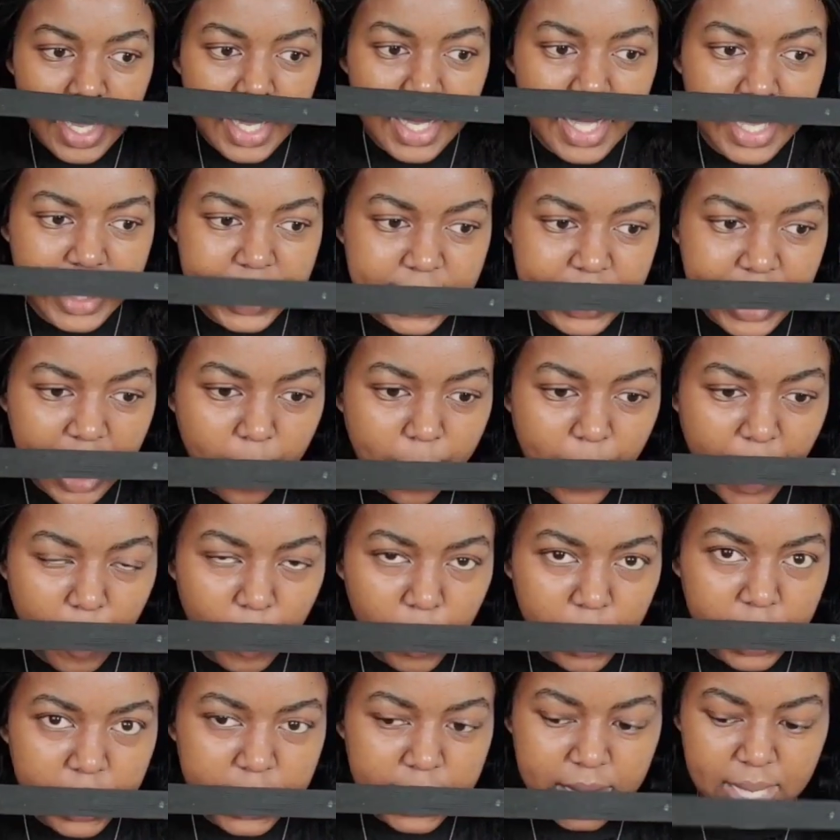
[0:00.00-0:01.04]
Next up, I'm
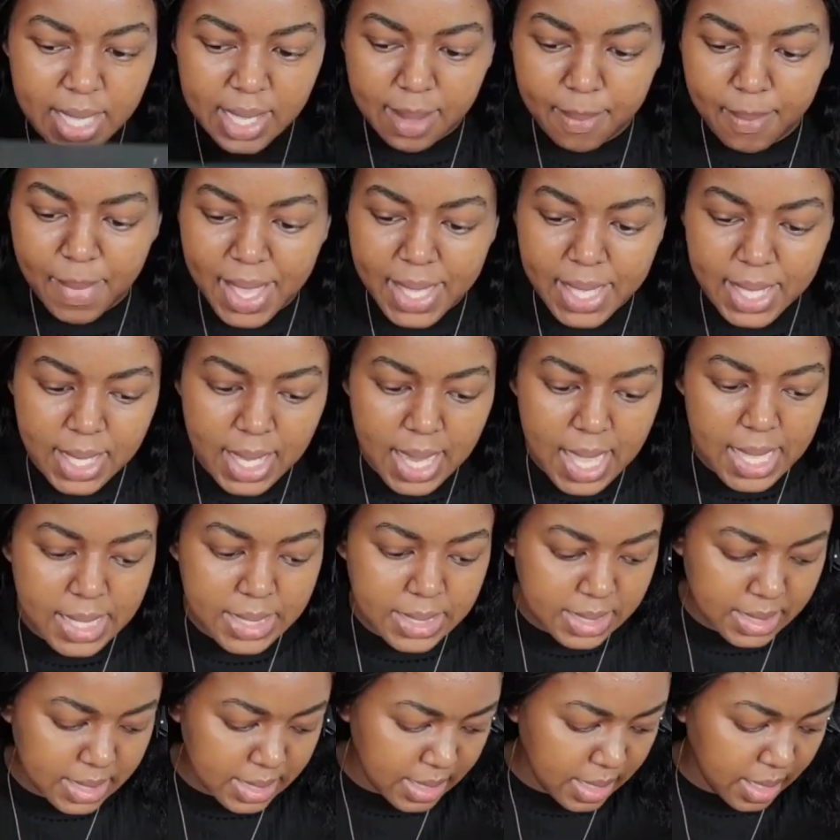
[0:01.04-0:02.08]
going to take my
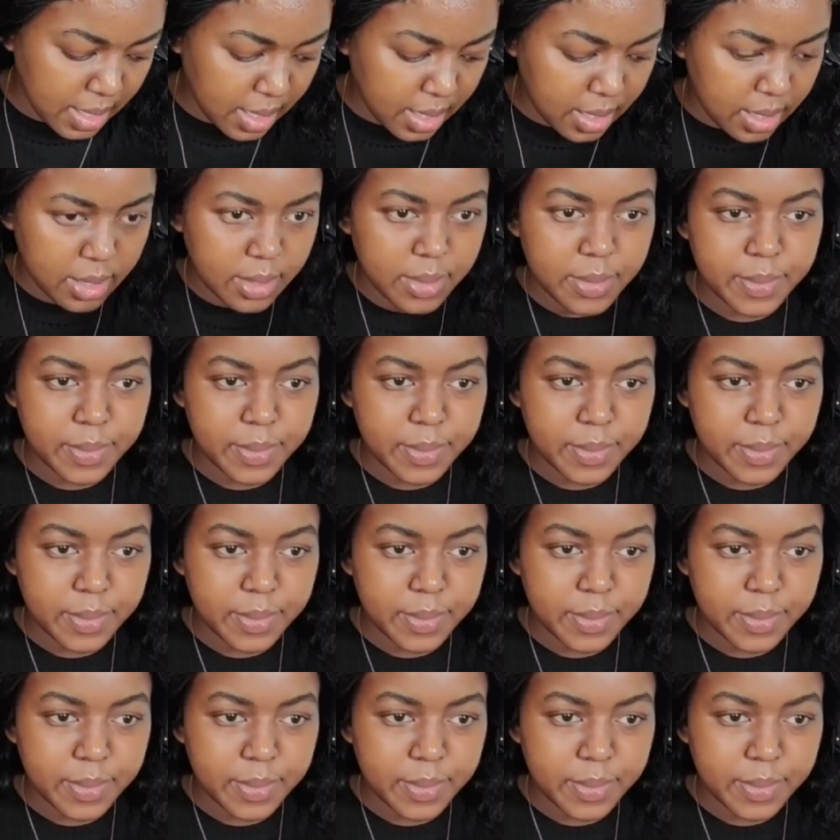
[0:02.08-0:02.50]
elastic,